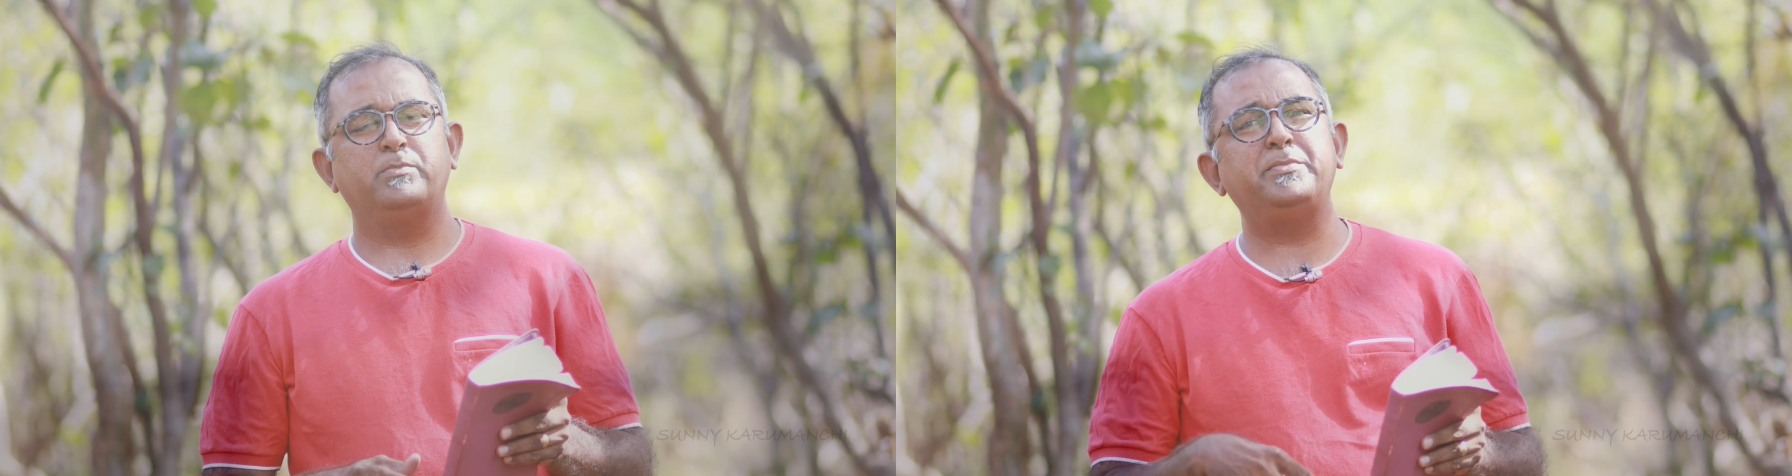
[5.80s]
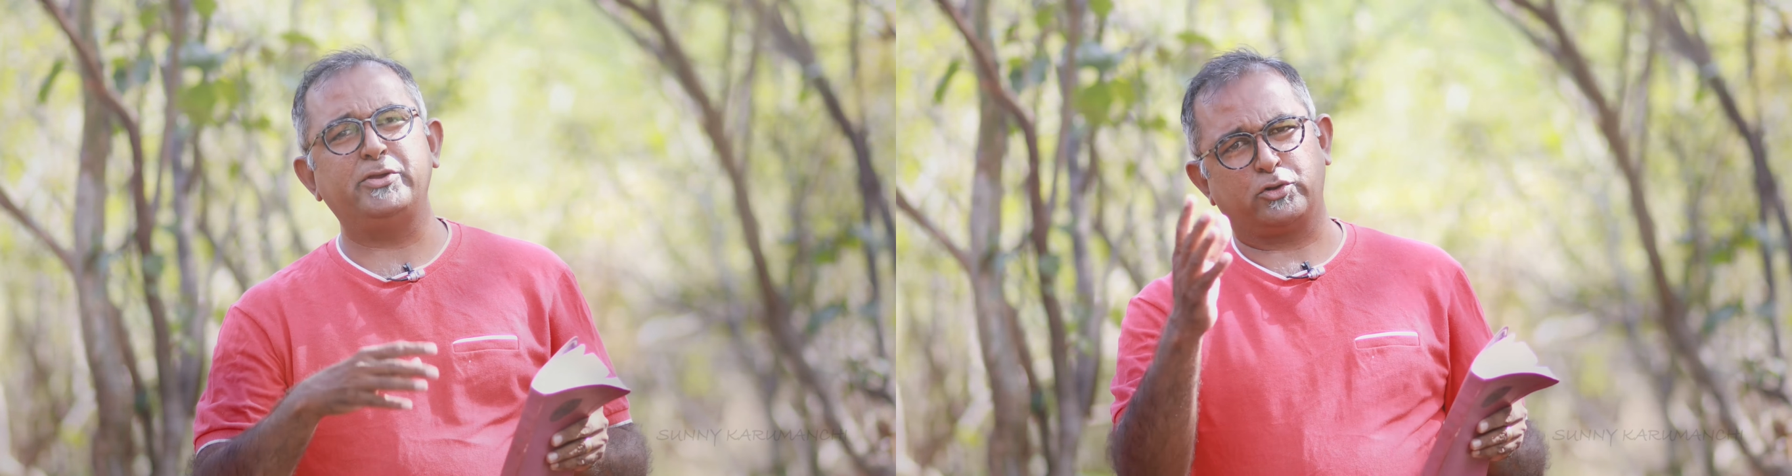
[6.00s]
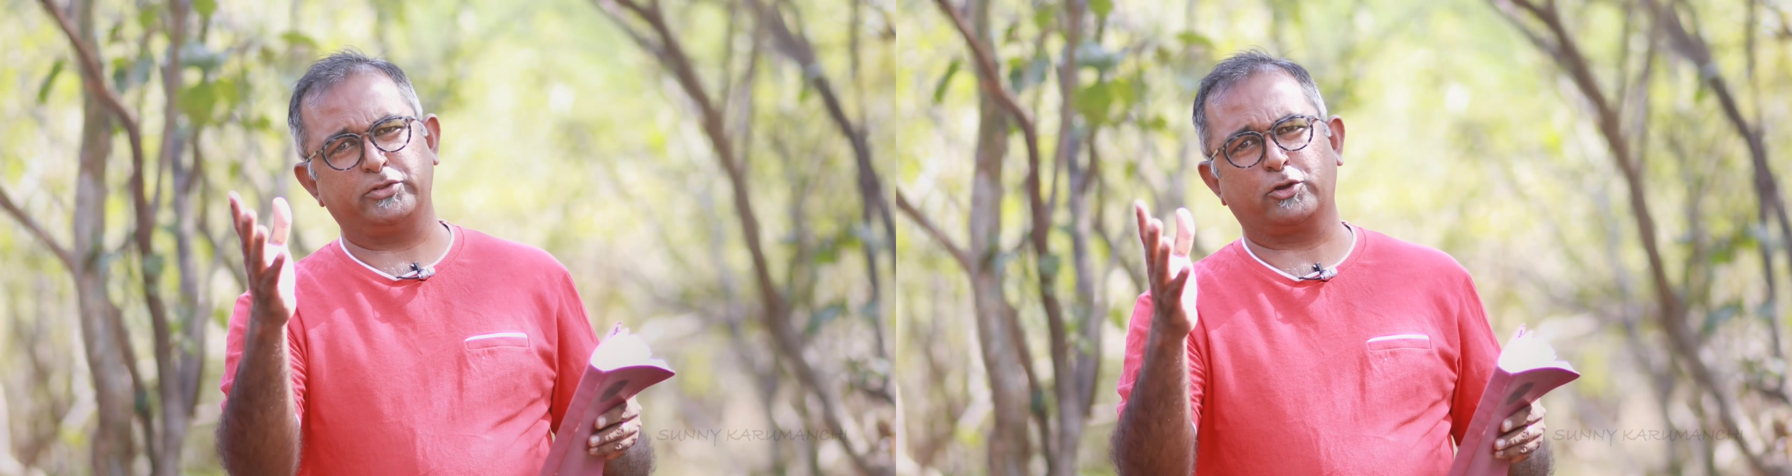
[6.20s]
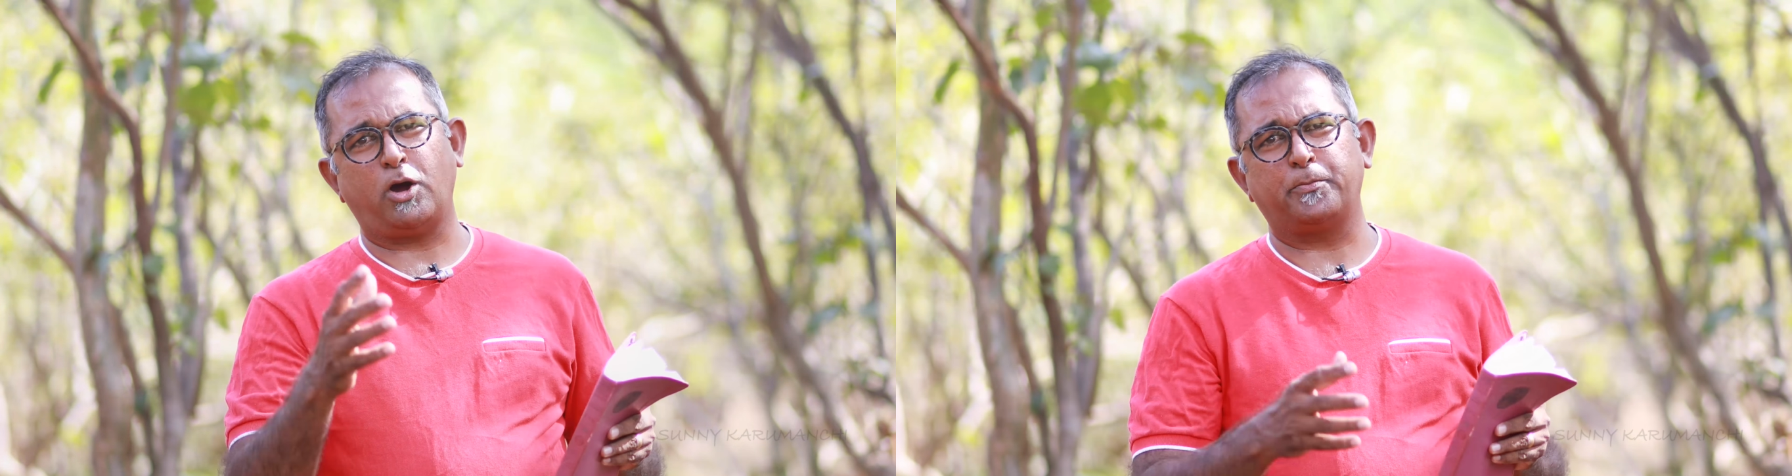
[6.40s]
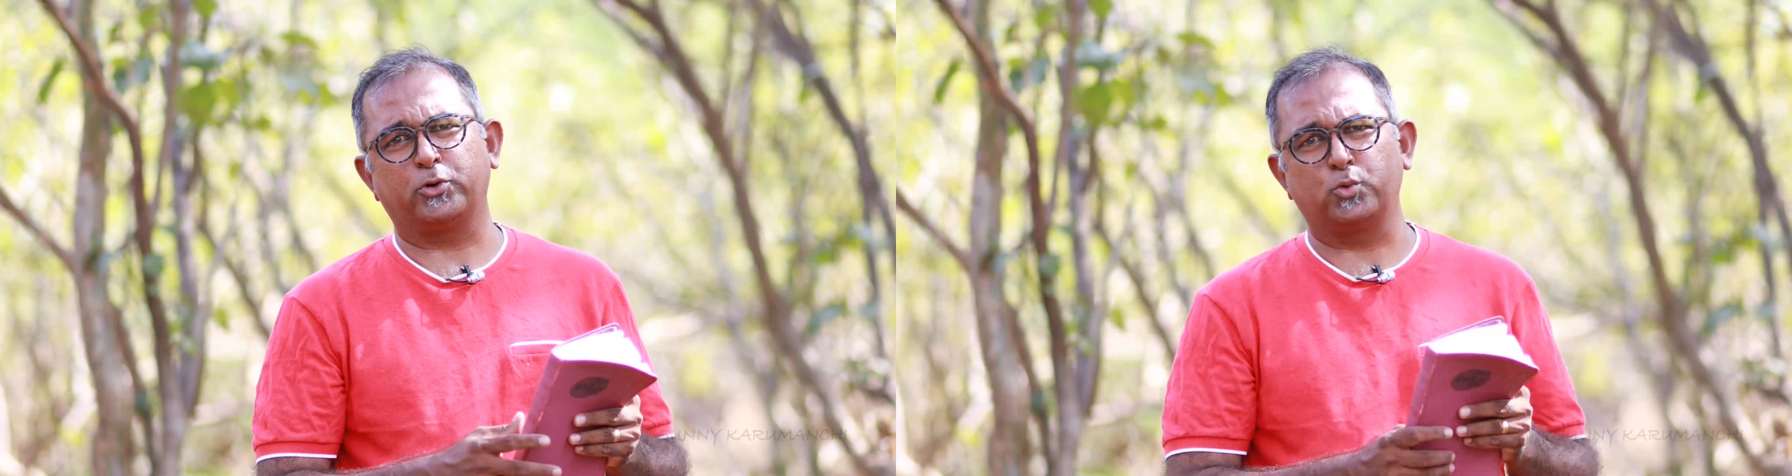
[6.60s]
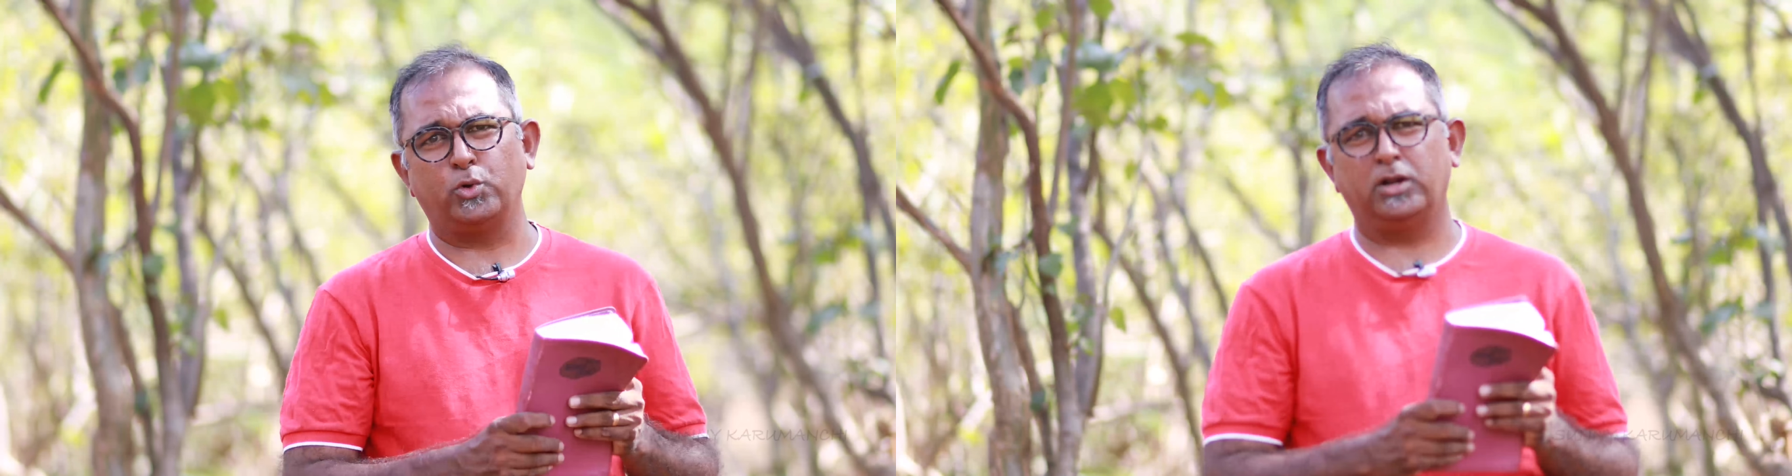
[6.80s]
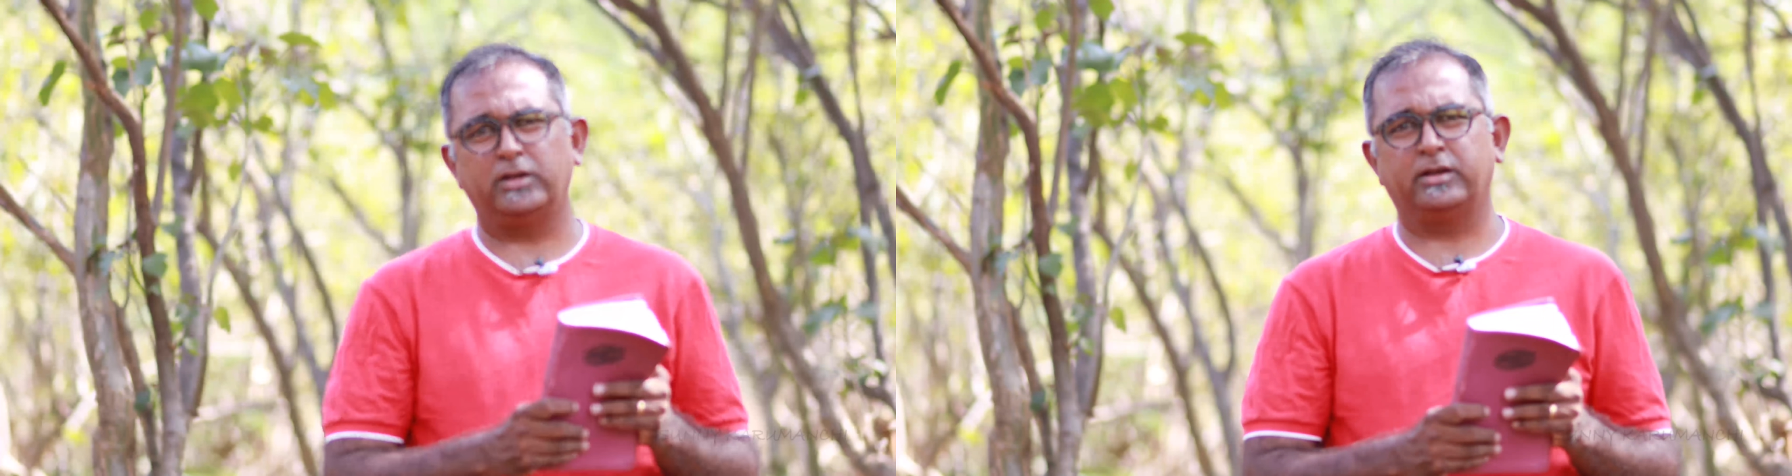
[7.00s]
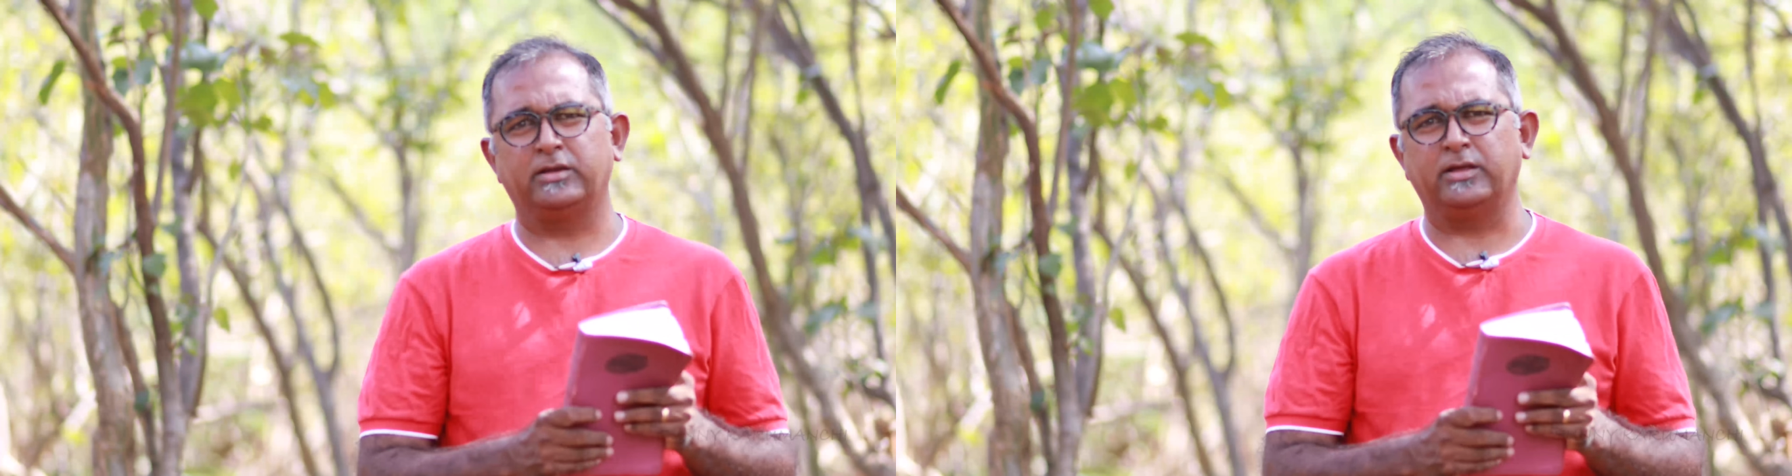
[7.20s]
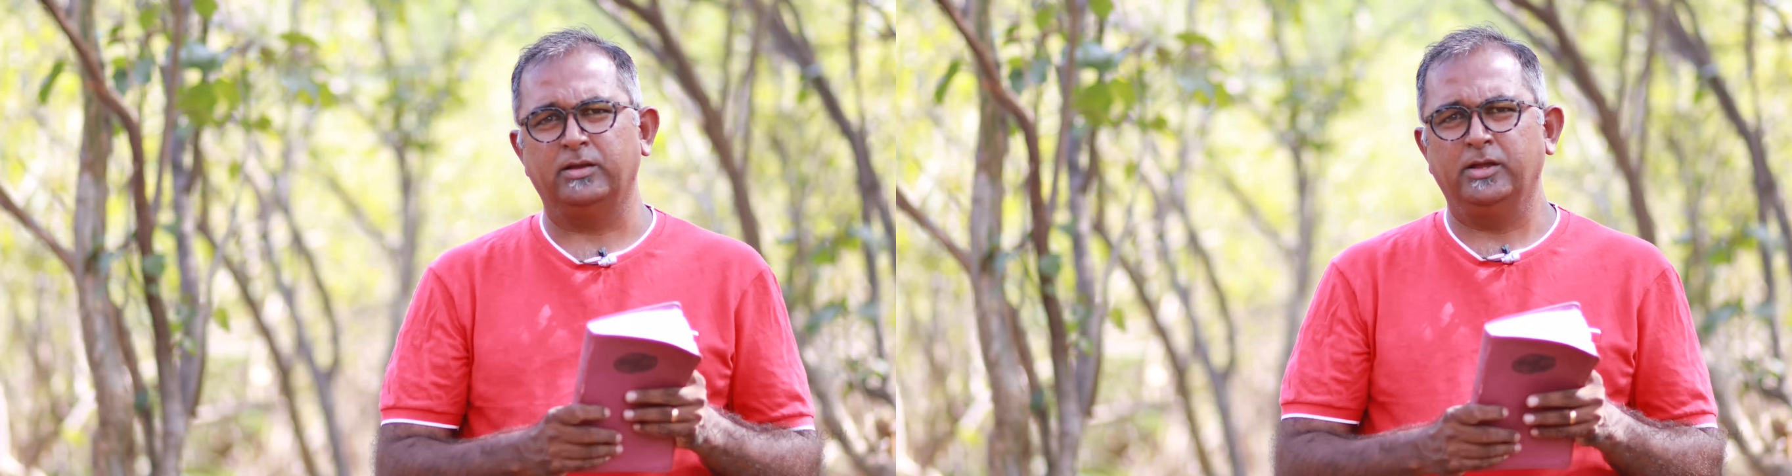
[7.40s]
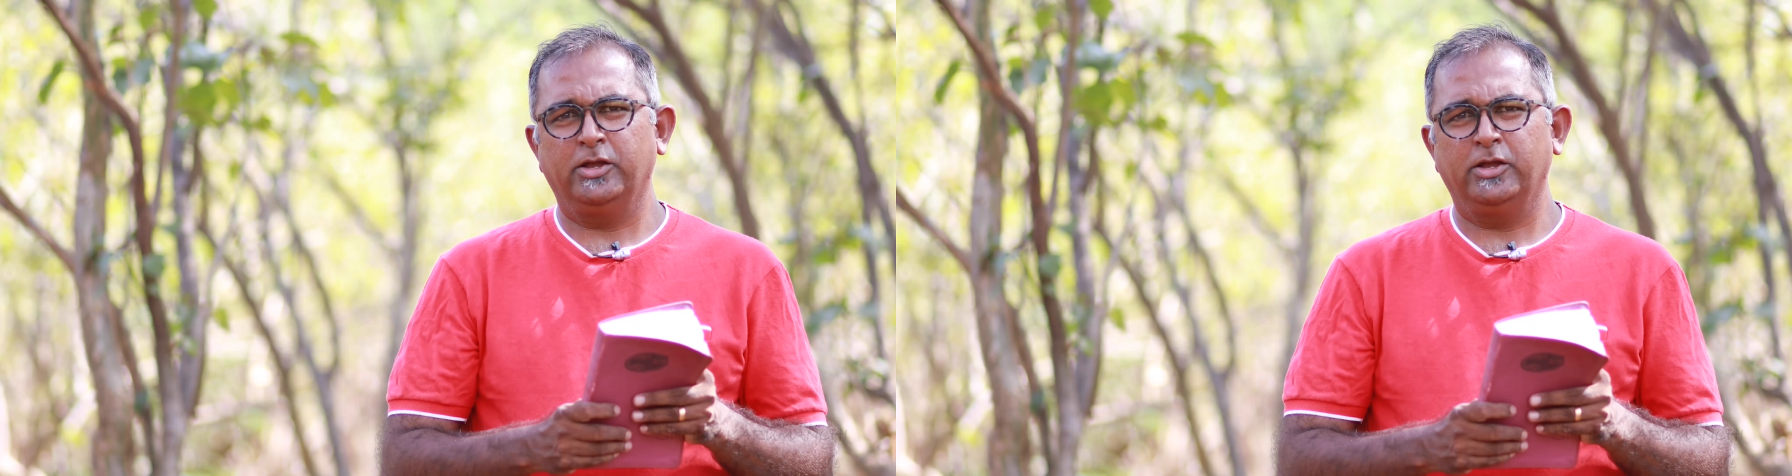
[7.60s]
Maybe you're in the corporate world and uh,